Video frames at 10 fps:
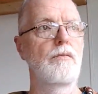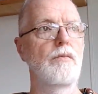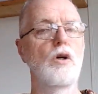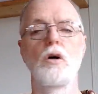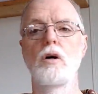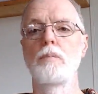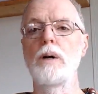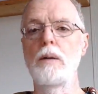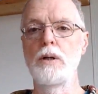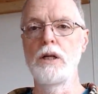your
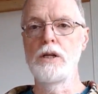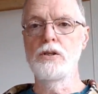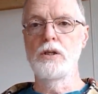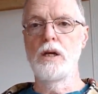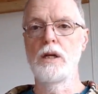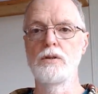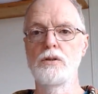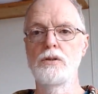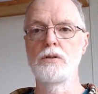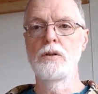population
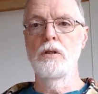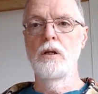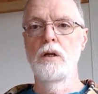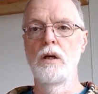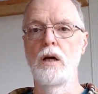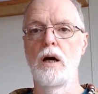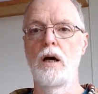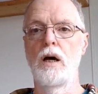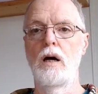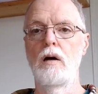is,
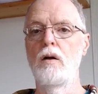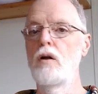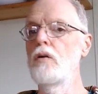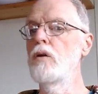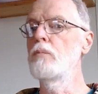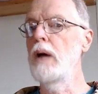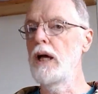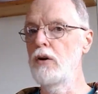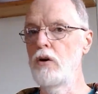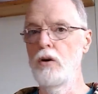the
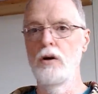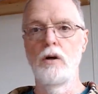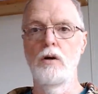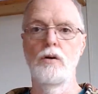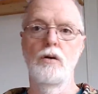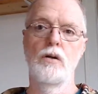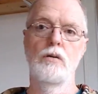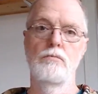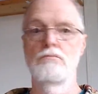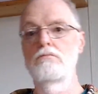better
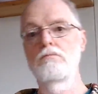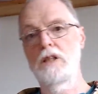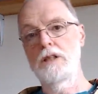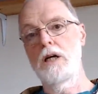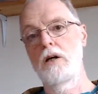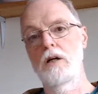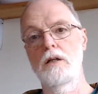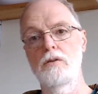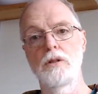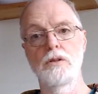your entire
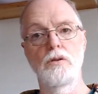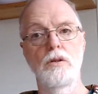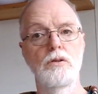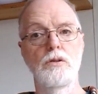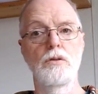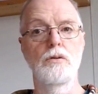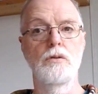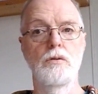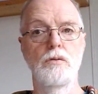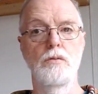country is going to
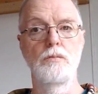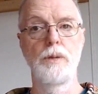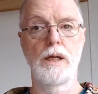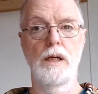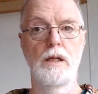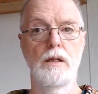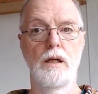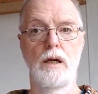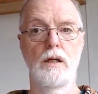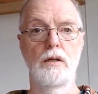be.
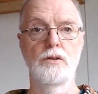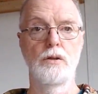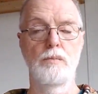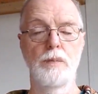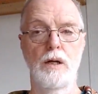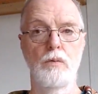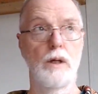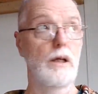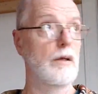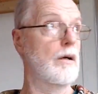Certainly better,
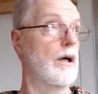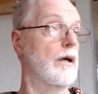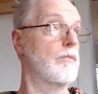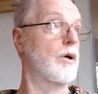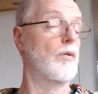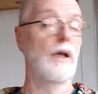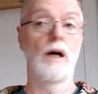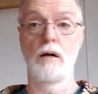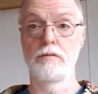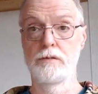more well
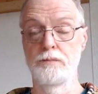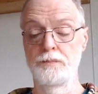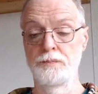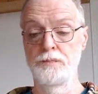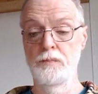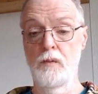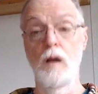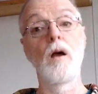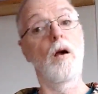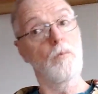off,
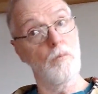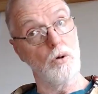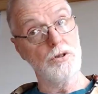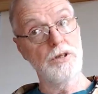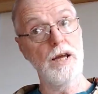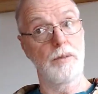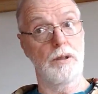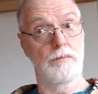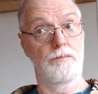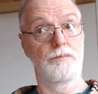more stable.